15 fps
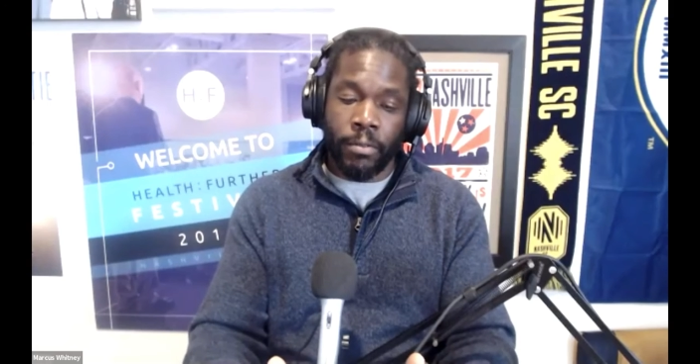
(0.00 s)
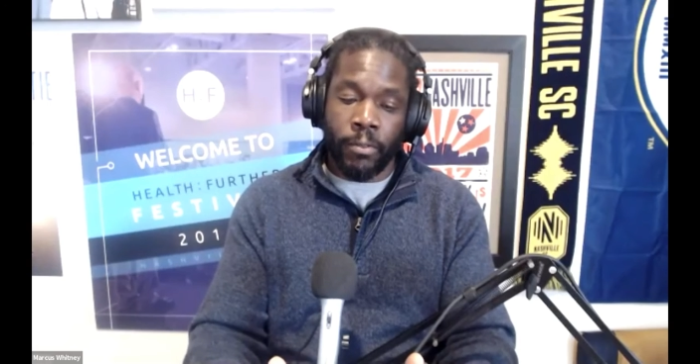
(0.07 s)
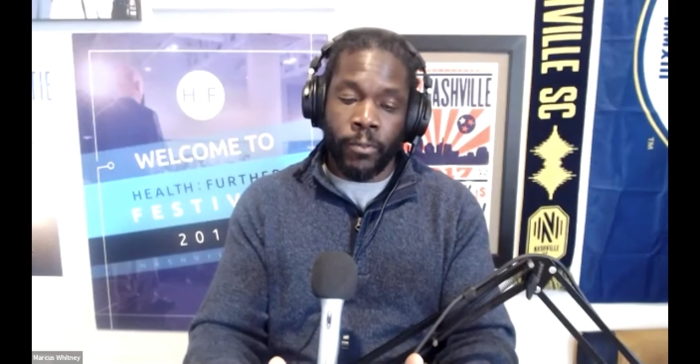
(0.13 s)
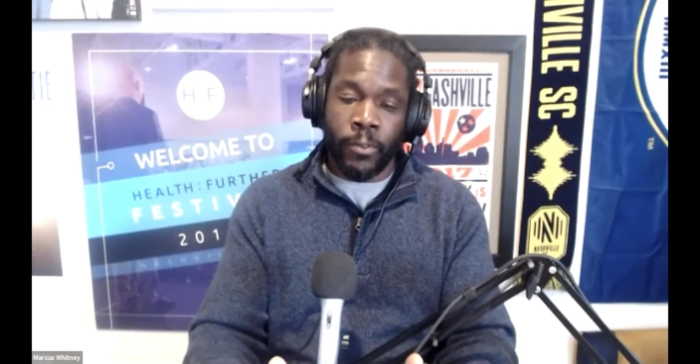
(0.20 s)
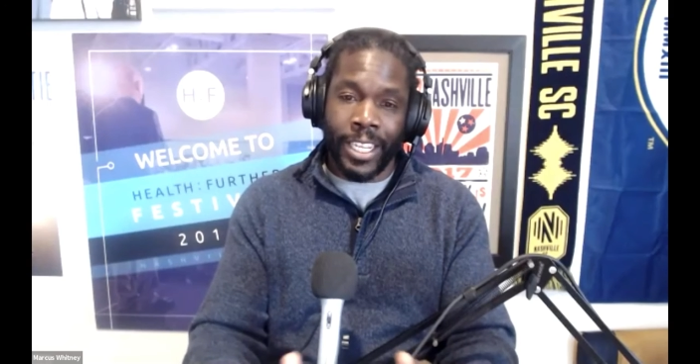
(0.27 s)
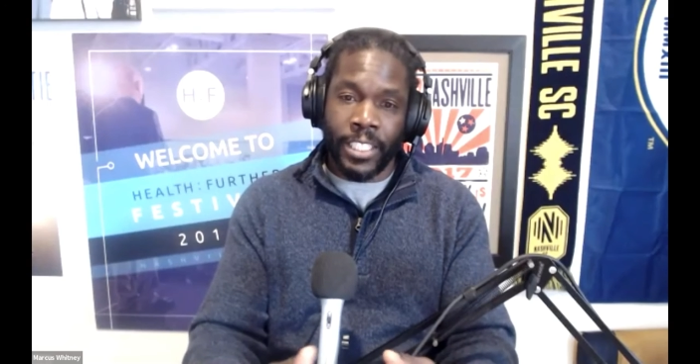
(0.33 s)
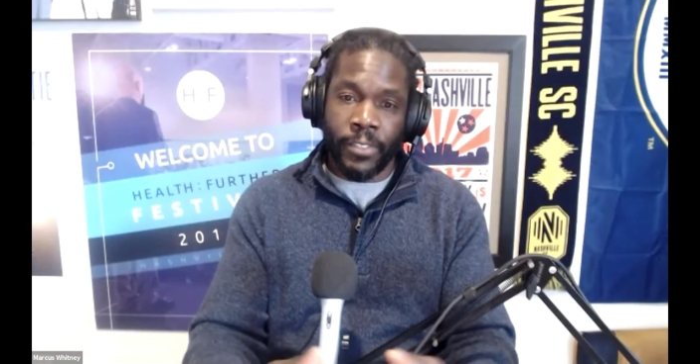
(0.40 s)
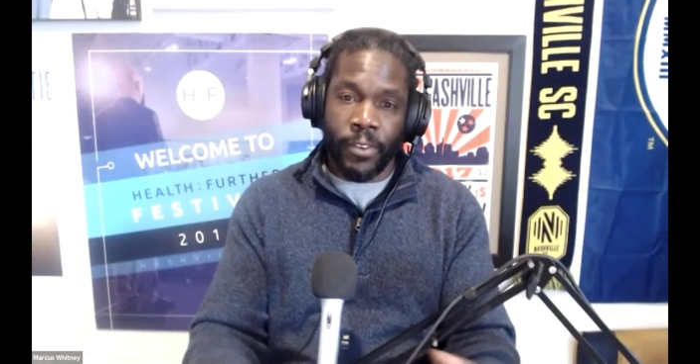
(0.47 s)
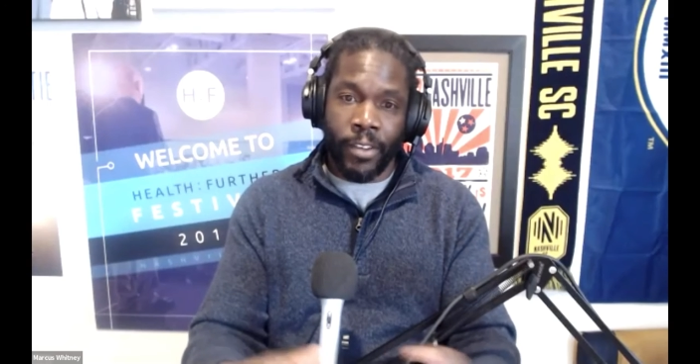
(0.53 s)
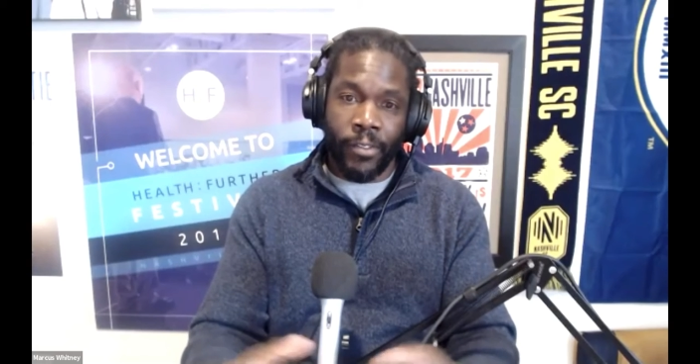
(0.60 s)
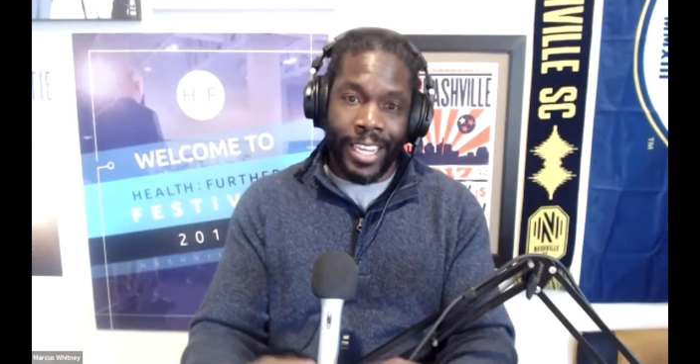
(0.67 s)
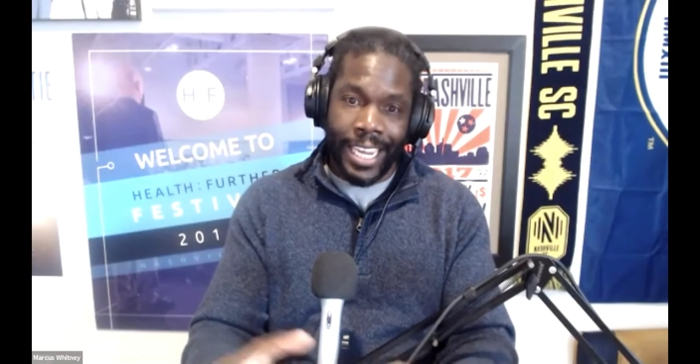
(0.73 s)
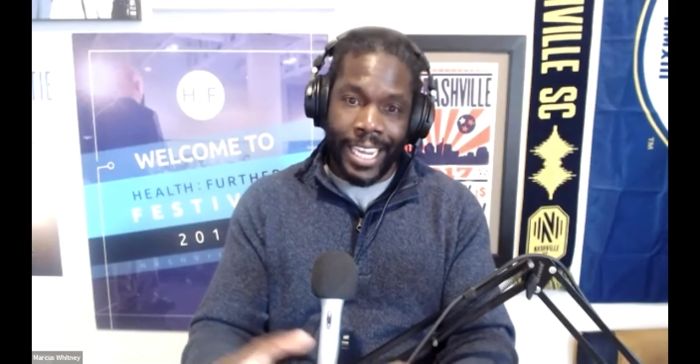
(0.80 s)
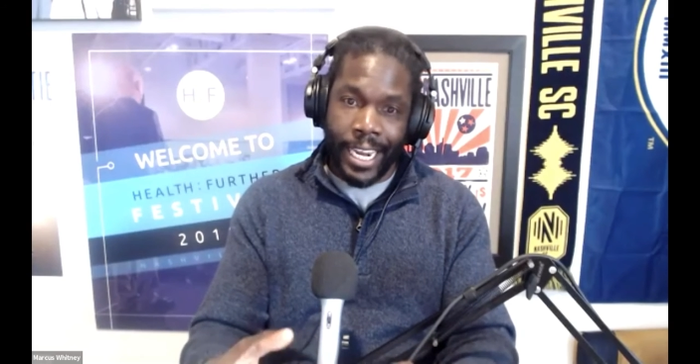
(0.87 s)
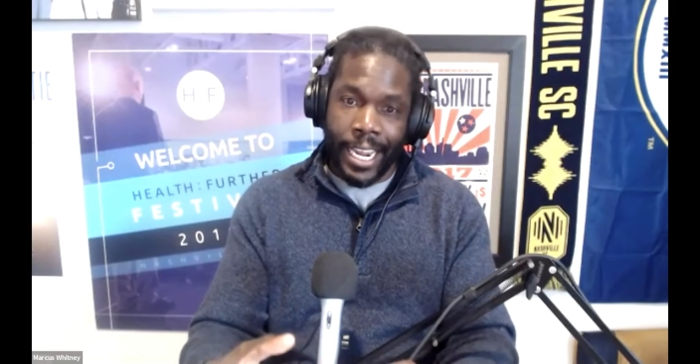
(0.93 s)
philosophy of
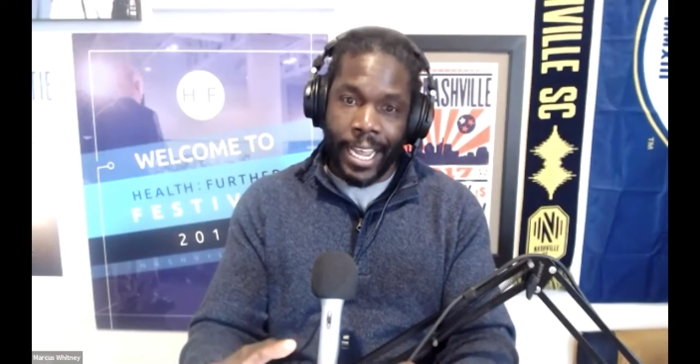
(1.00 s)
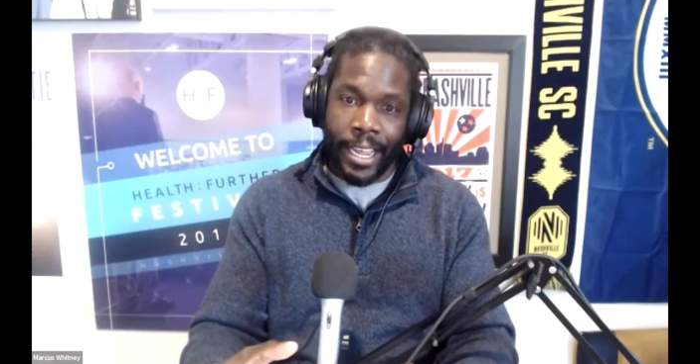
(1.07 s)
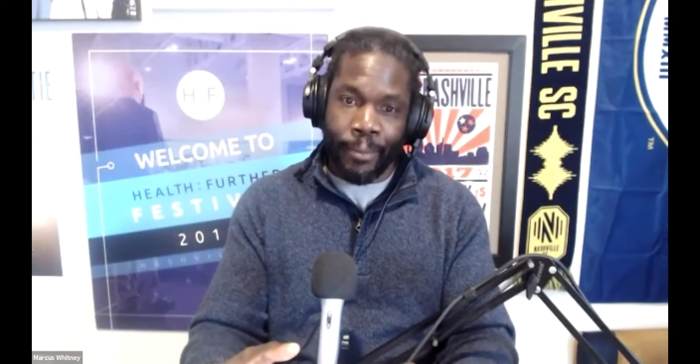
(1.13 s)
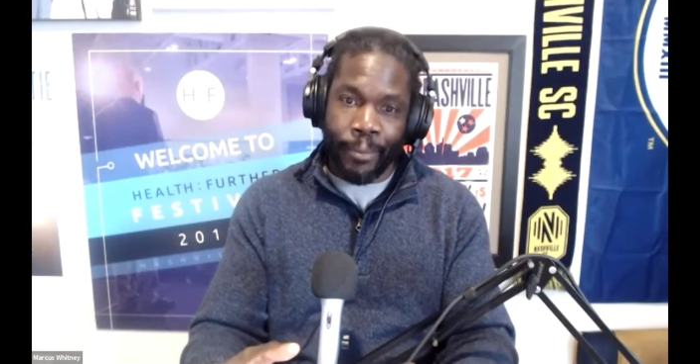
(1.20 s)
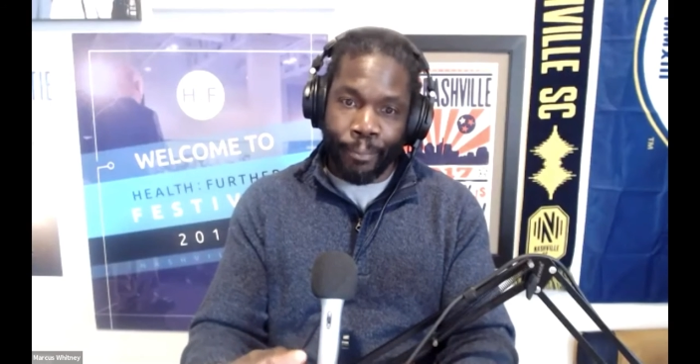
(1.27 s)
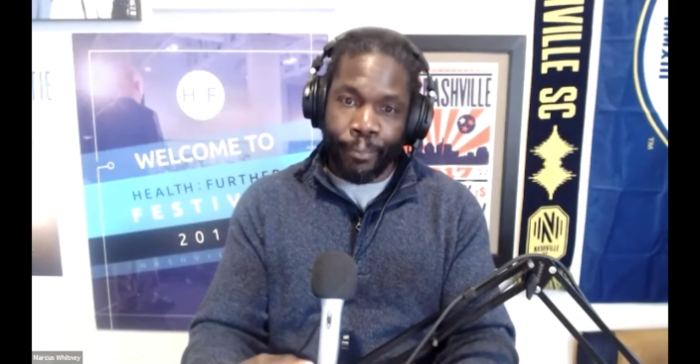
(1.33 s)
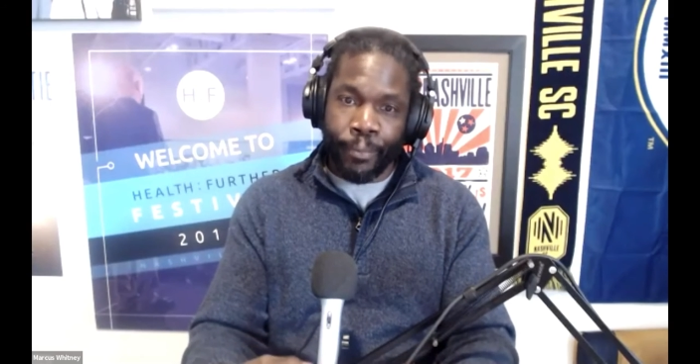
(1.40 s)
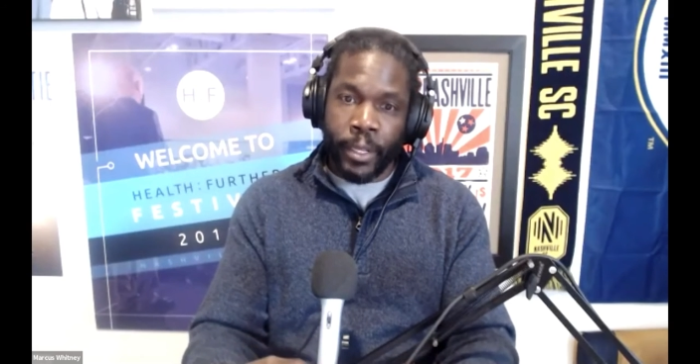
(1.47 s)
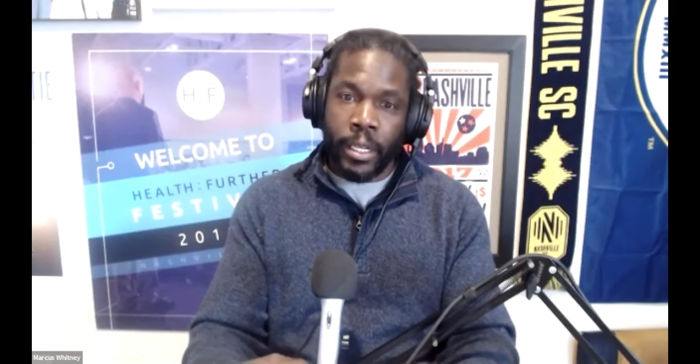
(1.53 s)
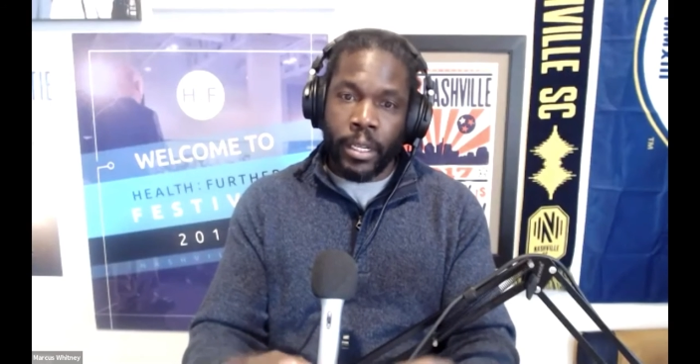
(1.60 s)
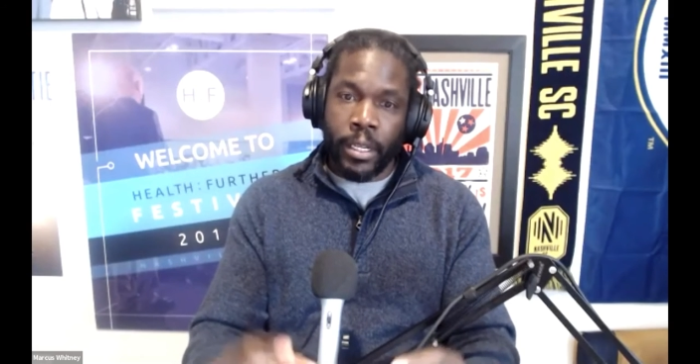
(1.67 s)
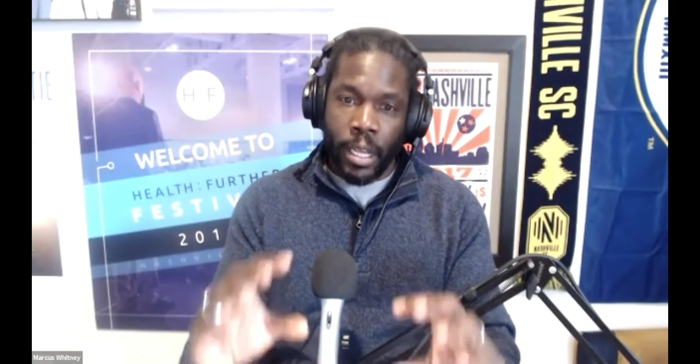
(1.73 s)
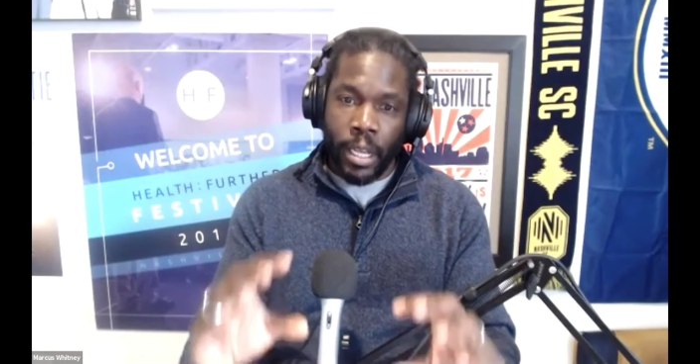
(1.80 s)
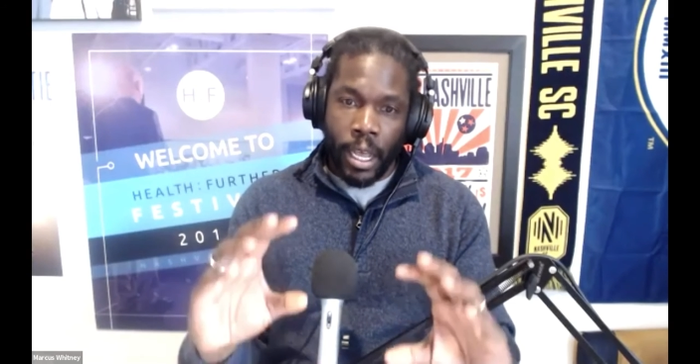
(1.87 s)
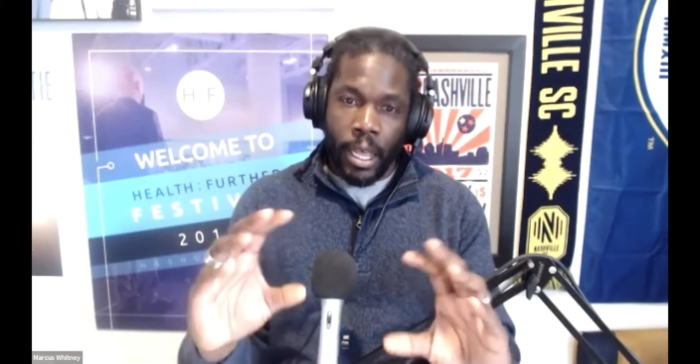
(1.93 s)
ikigai,
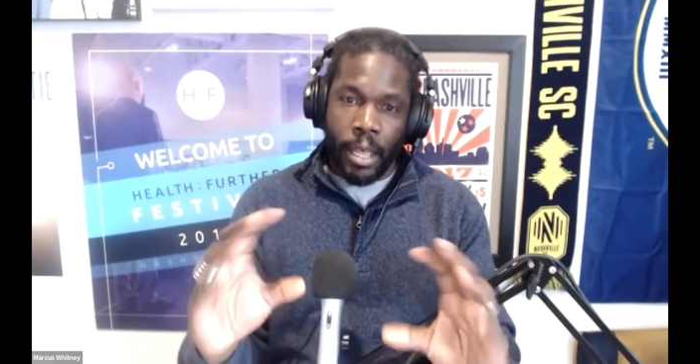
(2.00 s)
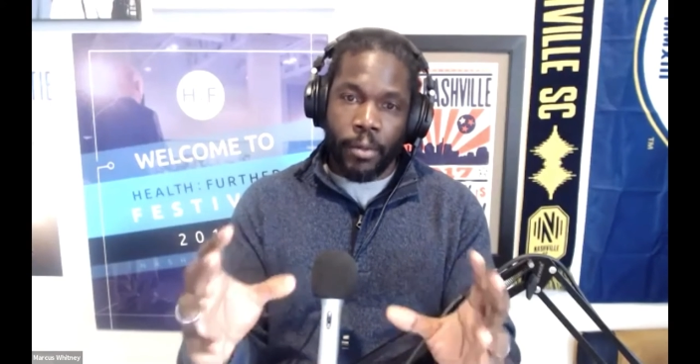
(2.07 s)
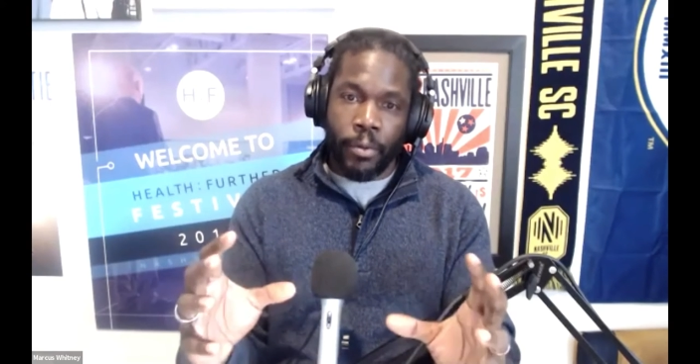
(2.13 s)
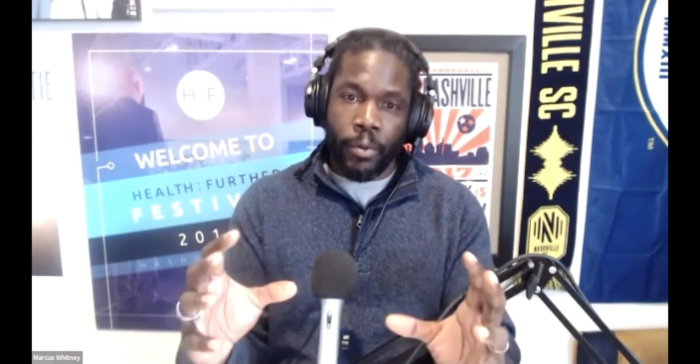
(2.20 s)
uh,